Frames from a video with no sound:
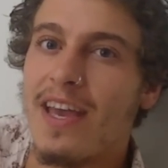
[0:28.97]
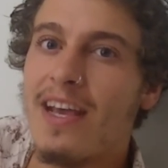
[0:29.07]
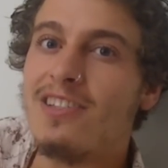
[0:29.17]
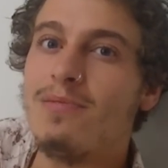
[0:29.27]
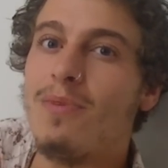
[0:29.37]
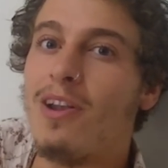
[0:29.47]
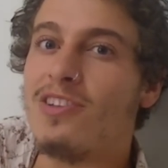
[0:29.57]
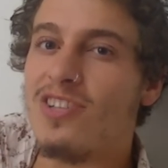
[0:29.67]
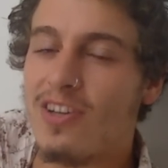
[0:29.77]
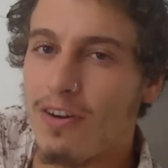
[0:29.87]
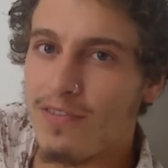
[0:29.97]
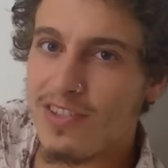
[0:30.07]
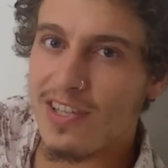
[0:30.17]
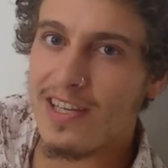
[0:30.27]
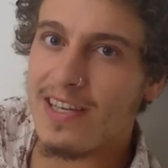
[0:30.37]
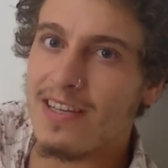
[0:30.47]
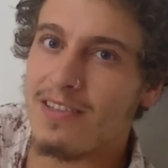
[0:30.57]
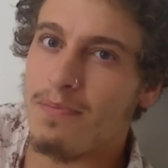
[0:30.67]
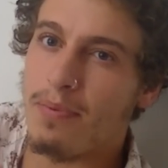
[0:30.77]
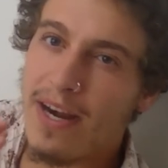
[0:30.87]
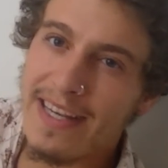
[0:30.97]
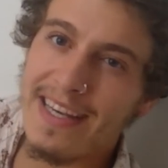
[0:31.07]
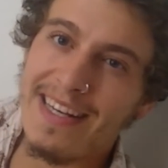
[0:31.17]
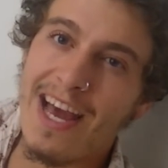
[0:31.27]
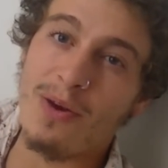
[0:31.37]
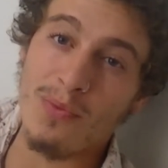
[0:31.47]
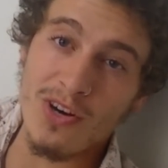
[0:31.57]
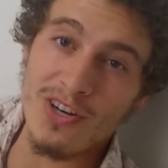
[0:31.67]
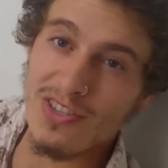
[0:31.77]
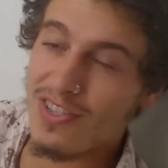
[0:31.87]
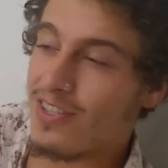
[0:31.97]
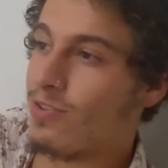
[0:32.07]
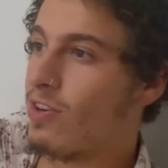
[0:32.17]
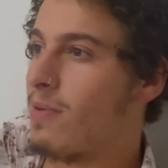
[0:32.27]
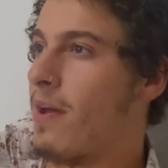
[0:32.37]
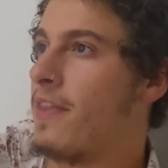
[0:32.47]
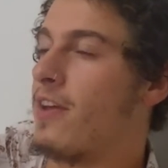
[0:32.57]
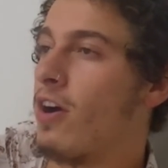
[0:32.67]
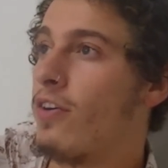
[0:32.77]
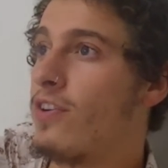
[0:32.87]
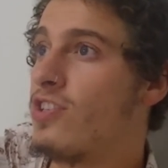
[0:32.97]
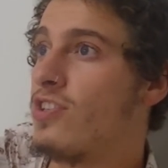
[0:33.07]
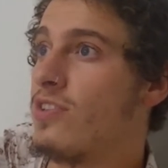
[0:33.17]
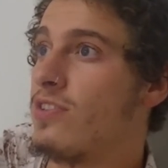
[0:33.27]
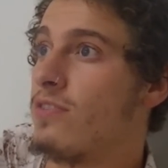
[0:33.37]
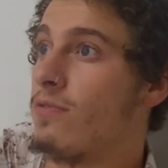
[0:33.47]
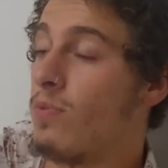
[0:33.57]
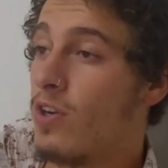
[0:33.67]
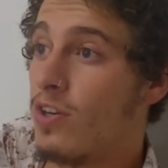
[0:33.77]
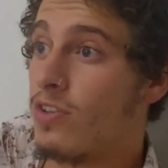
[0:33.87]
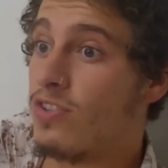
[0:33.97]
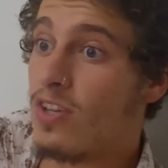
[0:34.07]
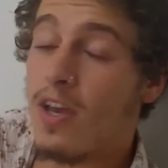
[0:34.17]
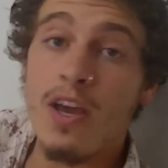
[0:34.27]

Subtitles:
etymology obviously is breaking down words and talking about the origins of words